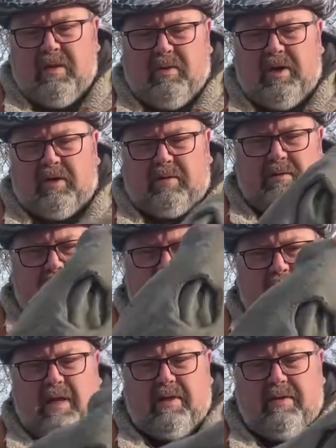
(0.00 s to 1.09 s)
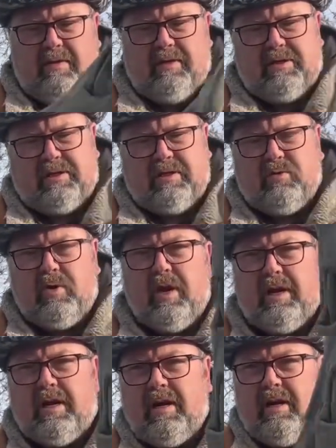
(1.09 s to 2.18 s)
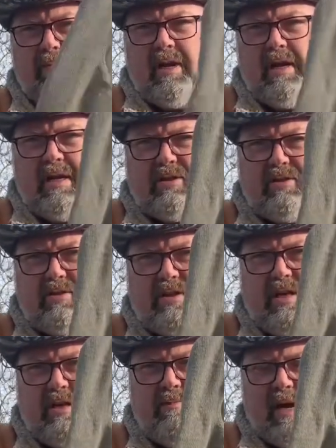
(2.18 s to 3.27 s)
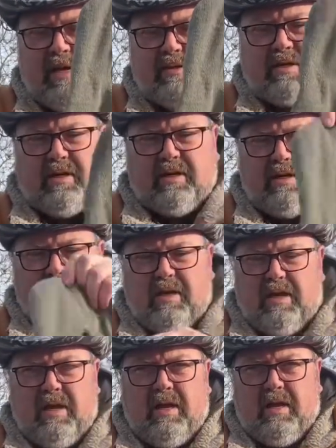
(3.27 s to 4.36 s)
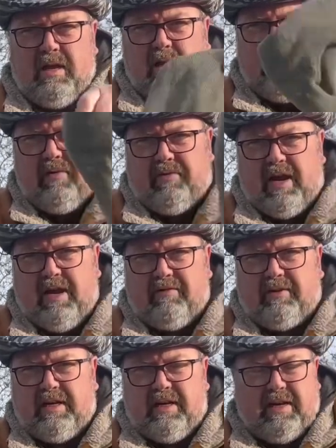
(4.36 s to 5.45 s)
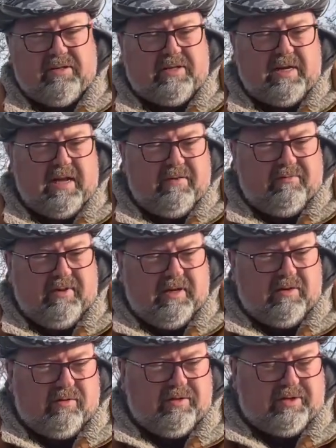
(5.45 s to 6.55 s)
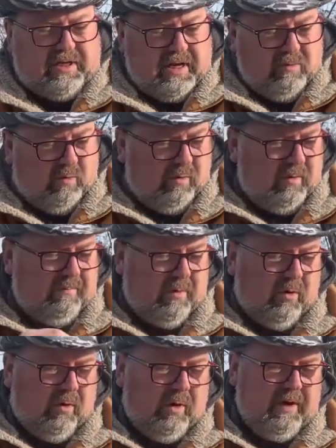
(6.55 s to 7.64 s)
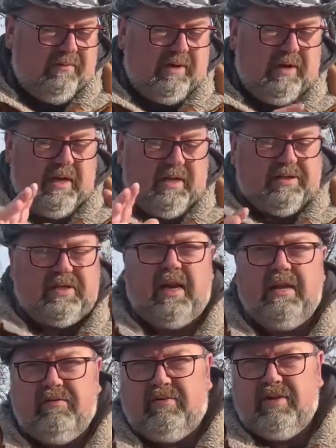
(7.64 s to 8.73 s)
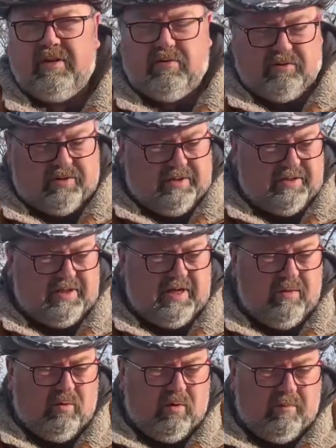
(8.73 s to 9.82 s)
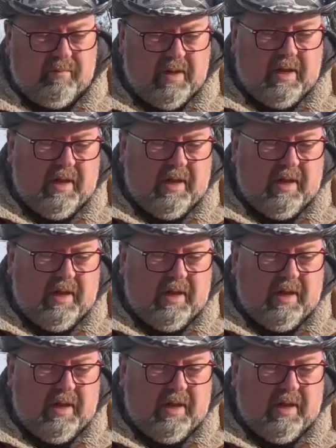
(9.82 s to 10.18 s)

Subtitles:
Well, this is where I carry my extra ski mask. If I have to get outside of the vehicle to stay warm, or even inside the vehicle to stay warm,